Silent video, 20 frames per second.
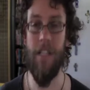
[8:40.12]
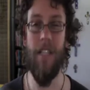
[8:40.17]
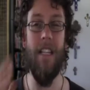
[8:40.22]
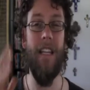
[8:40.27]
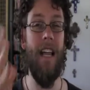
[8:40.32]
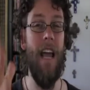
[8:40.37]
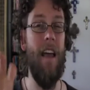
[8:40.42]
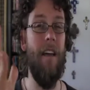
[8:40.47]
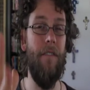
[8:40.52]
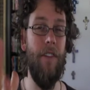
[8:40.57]
The
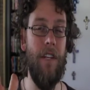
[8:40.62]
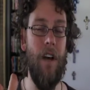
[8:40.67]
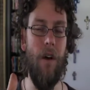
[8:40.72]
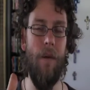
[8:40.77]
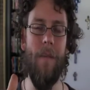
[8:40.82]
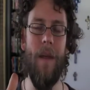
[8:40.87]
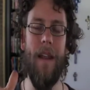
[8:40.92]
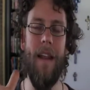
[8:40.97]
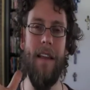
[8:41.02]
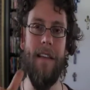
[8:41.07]
Day of
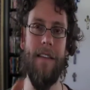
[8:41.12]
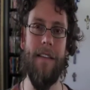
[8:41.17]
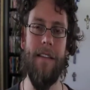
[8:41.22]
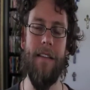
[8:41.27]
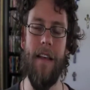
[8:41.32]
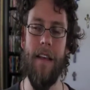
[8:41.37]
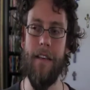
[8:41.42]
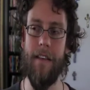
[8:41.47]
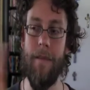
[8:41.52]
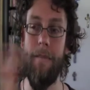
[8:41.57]
Atonement
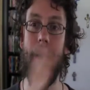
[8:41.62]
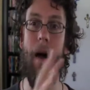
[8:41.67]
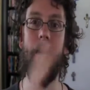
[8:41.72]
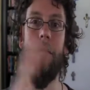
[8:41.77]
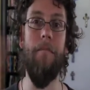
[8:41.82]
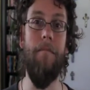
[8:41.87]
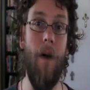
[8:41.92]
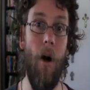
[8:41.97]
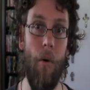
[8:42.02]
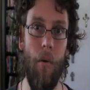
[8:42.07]
is
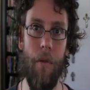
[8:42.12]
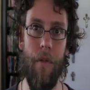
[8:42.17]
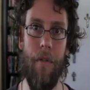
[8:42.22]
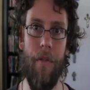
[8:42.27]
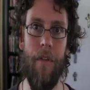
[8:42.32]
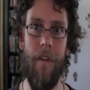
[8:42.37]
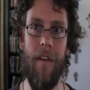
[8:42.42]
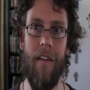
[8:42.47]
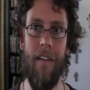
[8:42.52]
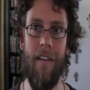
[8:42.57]
about
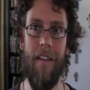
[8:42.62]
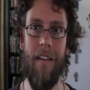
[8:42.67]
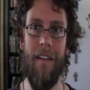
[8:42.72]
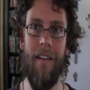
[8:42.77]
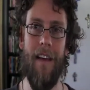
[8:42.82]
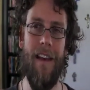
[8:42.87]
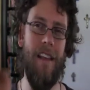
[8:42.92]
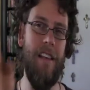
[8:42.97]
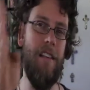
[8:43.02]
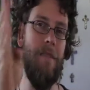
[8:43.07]
both.
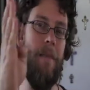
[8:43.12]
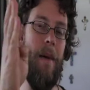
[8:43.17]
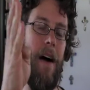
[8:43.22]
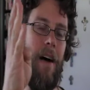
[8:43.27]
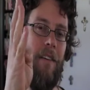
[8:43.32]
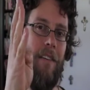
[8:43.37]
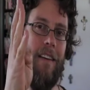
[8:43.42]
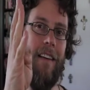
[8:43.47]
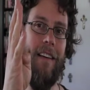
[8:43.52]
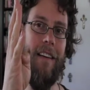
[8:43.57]
It is
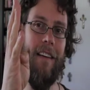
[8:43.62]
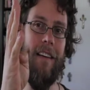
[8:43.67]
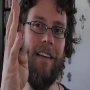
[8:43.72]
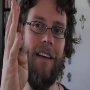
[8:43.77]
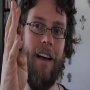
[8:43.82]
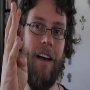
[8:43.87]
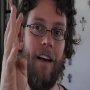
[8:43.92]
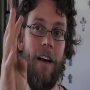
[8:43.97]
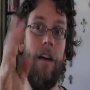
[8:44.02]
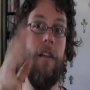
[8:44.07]
about
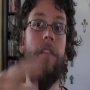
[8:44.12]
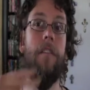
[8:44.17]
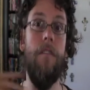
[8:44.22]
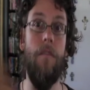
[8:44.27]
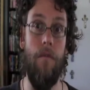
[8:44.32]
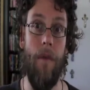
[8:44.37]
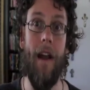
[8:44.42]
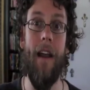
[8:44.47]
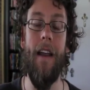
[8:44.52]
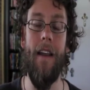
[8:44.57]

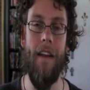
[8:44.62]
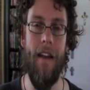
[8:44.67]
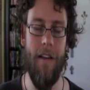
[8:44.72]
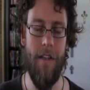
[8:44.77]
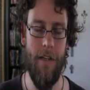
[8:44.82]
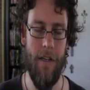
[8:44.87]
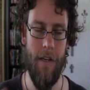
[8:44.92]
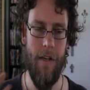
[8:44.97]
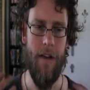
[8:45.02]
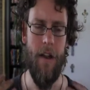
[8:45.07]
the
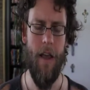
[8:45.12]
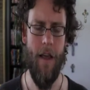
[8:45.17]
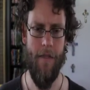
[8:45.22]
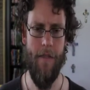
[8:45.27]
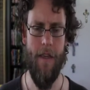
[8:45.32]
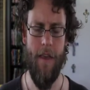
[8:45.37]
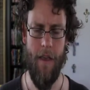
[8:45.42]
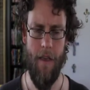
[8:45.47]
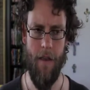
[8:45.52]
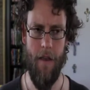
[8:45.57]
recognition
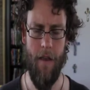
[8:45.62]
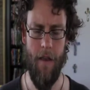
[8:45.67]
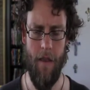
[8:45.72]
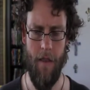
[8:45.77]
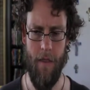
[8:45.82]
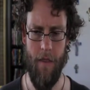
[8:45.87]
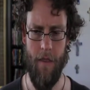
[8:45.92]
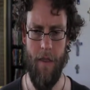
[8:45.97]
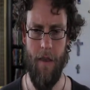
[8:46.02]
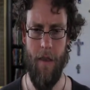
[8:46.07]
and
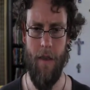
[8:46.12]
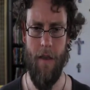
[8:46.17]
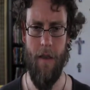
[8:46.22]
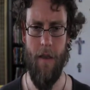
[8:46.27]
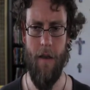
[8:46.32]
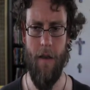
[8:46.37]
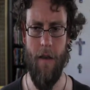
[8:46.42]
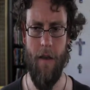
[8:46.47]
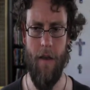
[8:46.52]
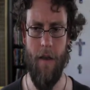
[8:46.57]

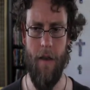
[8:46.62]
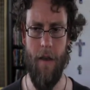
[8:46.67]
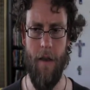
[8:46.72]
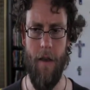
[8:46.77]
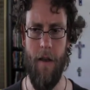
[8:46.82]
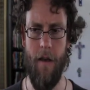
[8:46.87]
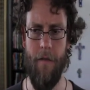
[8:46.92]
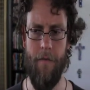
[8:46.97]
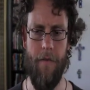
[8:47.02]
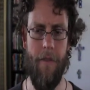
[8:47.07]
the
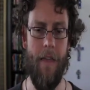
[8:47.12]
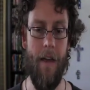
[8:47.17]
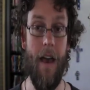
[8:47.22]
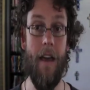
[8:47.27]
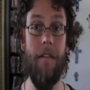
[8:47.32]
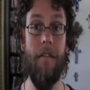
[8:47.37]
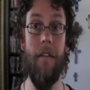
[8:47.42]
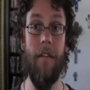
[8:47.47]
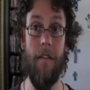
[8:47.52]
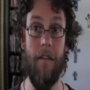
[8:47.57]

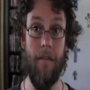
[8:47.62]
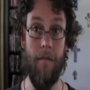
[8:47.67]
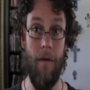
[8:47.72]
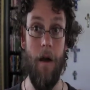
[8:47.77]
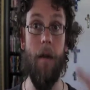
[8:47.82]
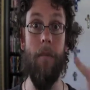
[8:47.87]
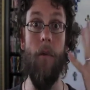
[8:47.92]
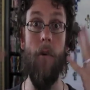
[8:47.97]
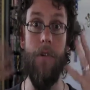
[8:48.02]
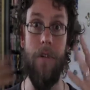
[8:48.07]

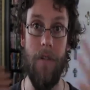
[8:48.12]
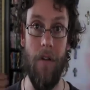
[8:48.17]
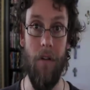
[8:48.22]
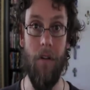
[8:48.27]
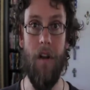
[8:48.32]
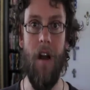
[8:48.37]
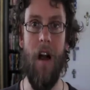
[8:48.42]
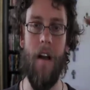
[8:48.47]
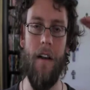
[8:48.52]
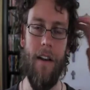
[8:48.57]
emotional
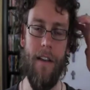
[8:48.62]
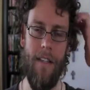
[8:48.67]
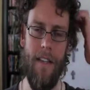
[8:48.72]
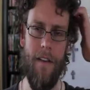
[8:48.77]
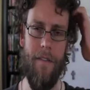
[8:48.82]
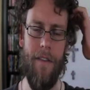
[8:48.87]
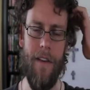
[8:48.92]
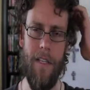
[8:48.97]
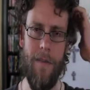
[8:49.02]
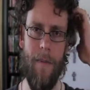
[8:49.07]

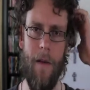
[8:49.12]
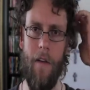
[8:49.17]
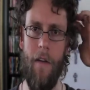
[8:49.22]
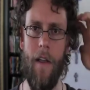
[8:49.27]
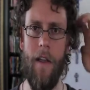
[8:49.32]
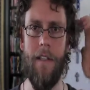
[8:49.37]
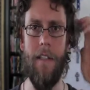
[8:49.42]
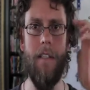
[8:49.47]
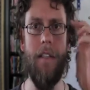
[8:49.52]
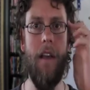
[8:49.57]
cognitive
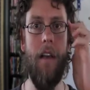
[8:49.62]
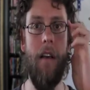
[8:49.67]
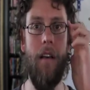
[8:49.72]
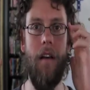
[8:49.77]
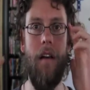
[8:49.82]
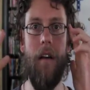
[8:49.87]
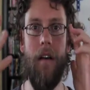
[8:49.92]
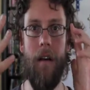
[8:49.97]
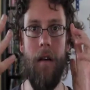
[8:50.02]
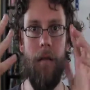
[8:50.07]
experience,
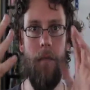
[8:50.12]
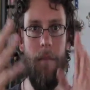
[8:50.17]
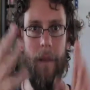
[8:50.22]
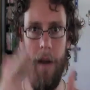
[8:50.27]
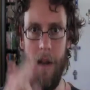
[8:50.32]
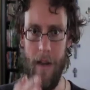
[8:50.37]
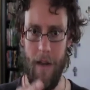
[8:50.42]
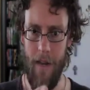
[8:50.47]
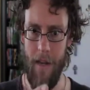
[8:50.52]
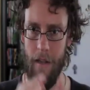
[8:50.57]

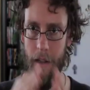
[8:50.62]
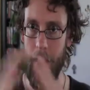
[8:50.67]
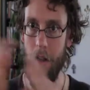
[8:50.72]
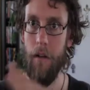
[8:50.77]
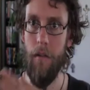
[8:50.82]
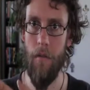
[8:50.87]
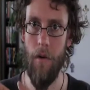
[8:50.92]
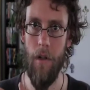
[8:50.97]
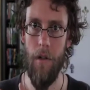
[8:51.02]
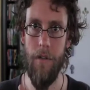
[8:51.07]
but in
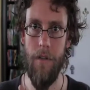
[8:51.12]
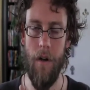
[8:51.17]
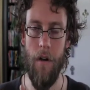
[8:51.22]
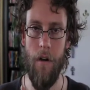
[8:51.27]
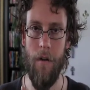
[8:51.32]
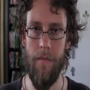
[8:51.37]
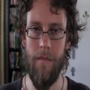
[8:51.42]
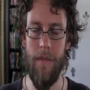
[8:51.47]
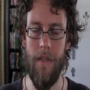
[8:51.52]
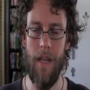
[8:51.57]
literal
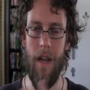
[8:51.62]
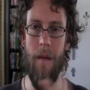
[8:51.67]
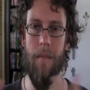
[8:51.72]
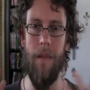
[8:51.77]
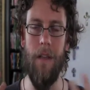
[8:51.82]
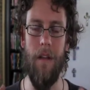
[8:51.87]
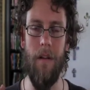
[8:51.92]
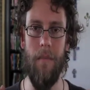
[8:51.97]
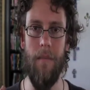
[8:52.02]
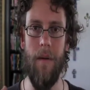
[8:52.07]
terms, and I'm
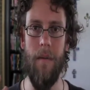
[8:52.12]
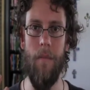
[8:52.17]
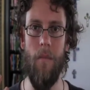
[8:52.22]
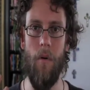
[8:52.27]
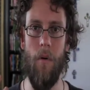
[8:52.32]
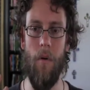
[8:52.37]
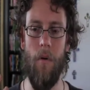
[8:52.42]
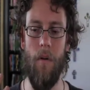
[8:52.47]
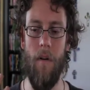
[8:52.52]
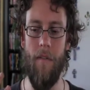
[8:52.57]
a little bit
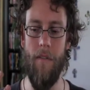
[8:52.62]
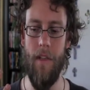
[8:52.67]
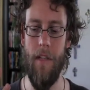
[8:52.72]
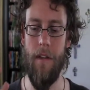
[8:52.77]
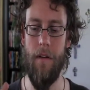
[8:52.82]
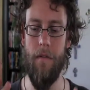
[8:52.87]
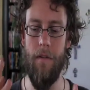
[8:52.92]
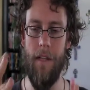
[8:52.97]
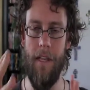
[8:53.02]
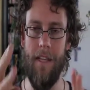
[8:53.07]
more of a
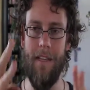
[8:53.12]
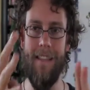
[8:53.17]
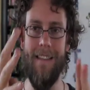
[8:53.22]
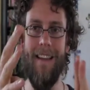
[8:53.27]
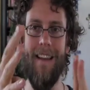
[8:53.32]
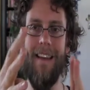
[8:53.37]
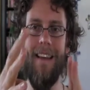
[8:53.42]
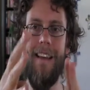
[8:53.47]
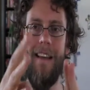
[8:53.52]
literalist,